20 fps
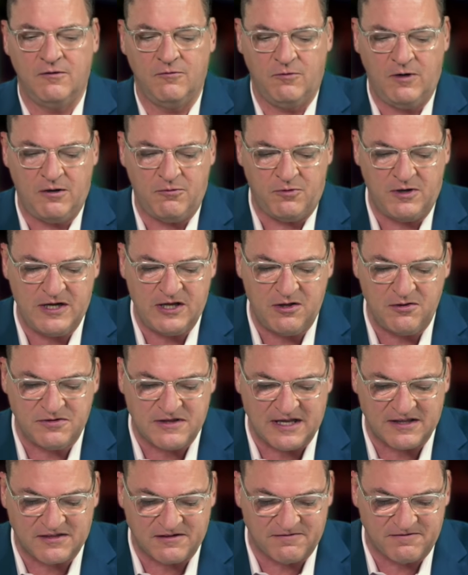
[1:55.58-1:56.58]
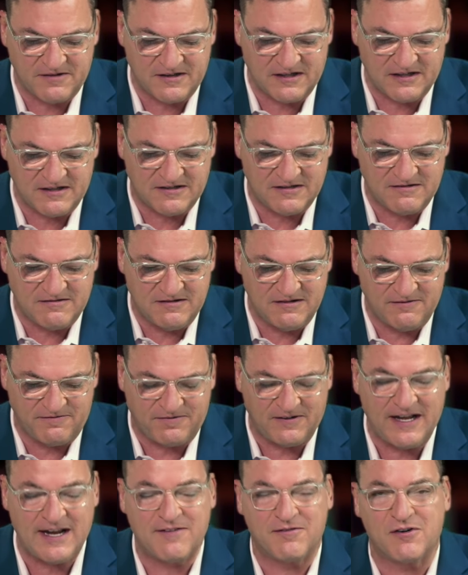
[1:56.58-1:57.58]
Well, what do you think the
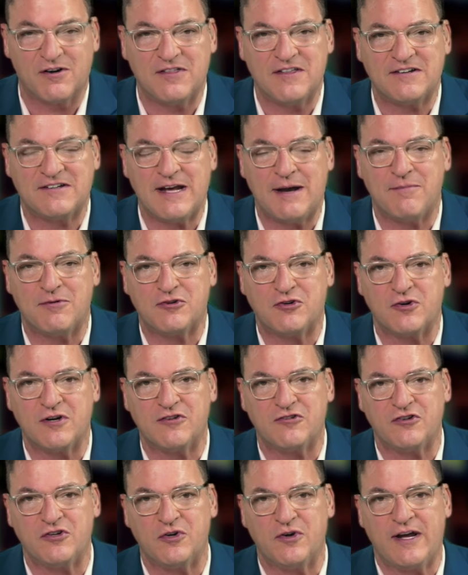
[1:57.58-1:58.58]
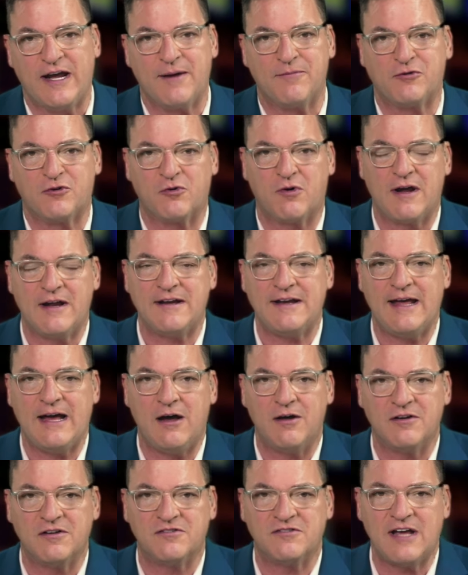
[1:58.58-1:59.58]
flavor and the temperature is in New Hampshire right now?
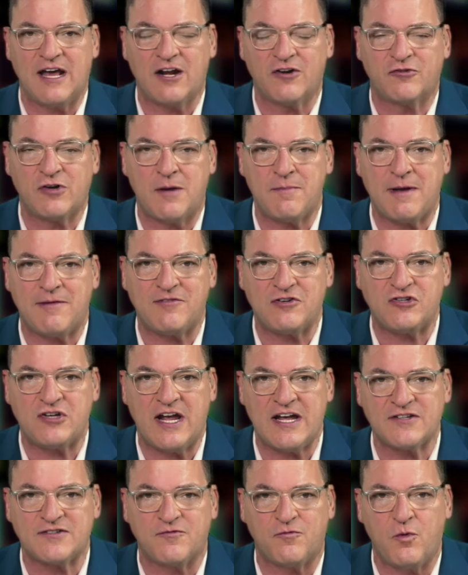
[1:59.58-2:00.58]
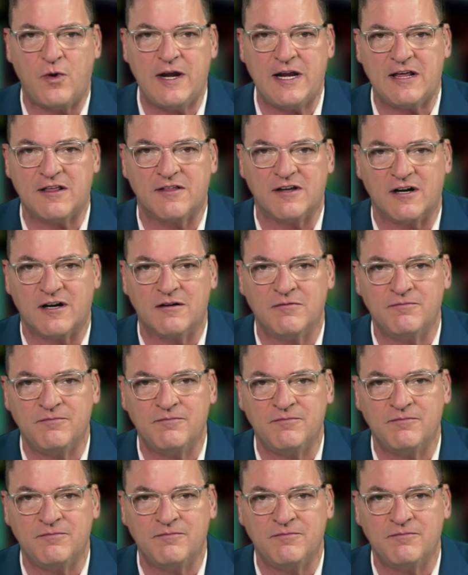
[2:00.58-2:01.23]
Does Donald Trump have a chance of winning there?